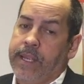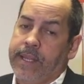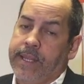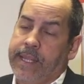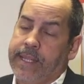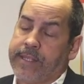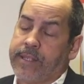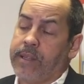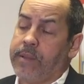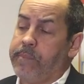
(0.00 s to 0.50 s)
And
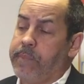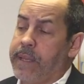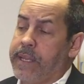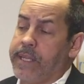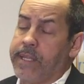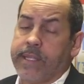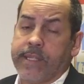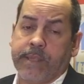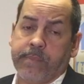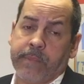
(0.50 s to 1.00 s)
that's going to
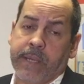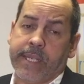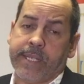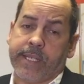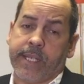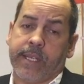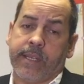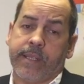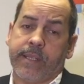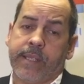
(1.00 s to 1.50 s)
might
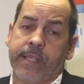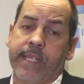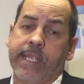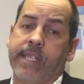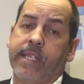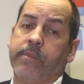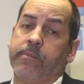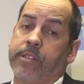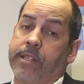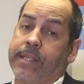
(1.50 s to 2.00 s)

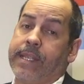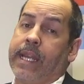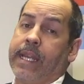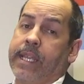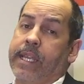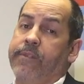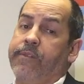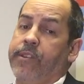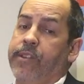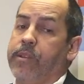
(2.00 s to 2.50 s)
lead them to
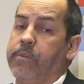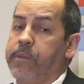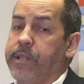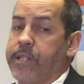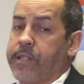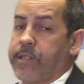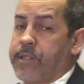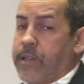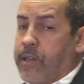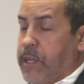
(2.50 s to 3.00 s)
not give you their
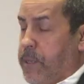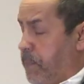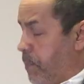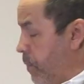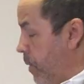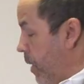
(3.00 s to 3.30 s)
business card.